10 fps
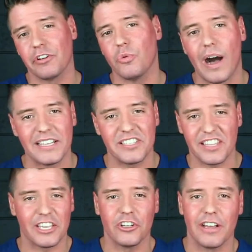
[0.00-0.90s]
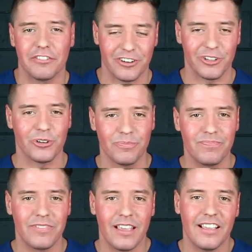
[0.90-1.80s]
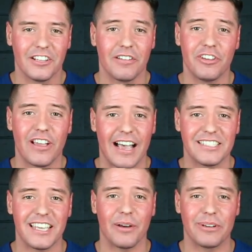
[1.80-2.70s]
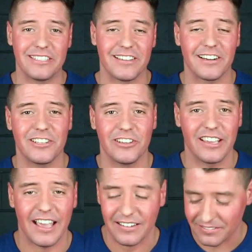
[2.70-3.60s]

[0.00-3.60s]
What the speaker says: wise thing you'll ever do. Love you guys. Can't wait to talk to you again.